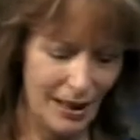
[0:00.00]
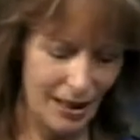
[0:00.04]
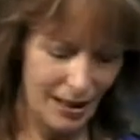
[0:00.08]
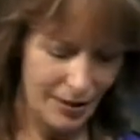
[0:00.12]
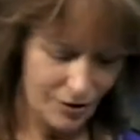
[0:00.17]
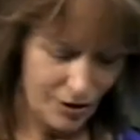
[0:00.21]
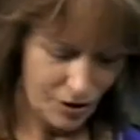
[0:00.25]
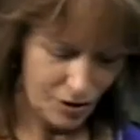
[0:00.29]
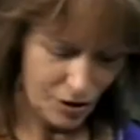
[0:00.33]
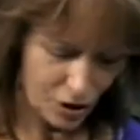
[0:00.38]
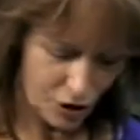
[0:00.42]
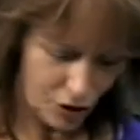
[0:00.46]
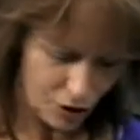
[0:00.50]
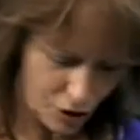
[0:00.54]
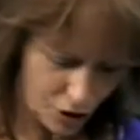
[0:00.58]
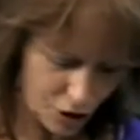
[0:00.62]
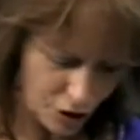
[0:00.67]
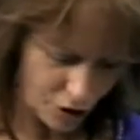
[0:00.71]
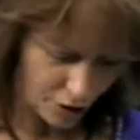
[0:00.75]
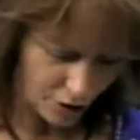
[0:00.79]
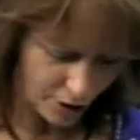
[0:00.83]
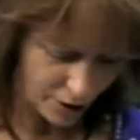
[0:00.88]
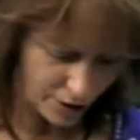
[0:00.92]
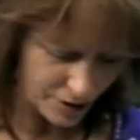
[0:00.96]
This is your
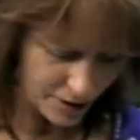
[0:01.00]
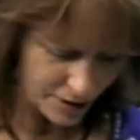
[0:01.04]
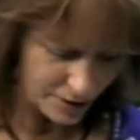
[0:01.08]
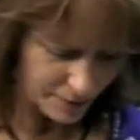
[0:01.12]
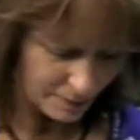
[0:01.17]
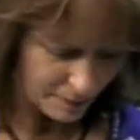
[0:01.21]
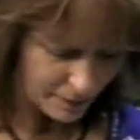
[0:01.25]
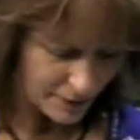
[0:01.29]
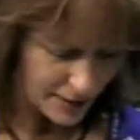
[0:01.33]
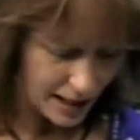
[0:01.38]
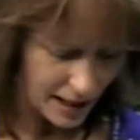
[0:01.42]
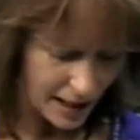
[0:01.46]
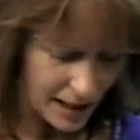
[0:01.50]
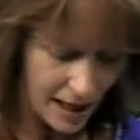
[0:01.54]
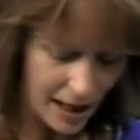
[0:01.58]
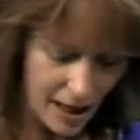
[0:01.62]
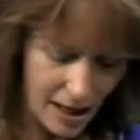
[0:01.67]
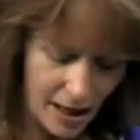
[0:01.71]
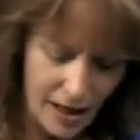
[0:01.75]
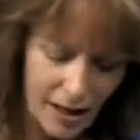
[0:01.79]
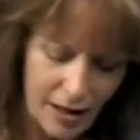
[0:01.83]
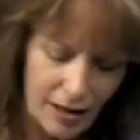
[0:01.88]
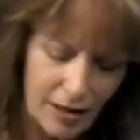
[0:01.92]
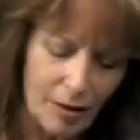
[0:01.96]
chart,
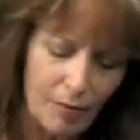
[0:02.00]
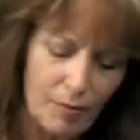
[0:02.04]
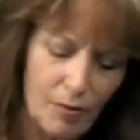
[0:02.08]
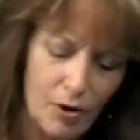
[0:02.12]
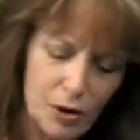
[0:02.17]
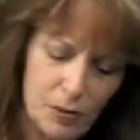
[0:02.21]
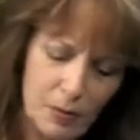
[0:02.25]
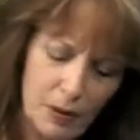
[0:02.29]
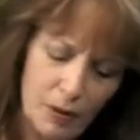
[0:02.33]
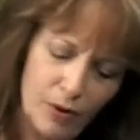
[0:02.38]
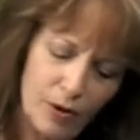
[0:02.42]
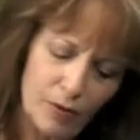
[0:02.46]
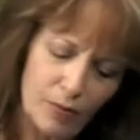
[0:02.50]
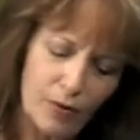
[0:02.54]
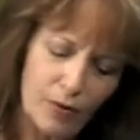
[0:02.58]
and most people want to,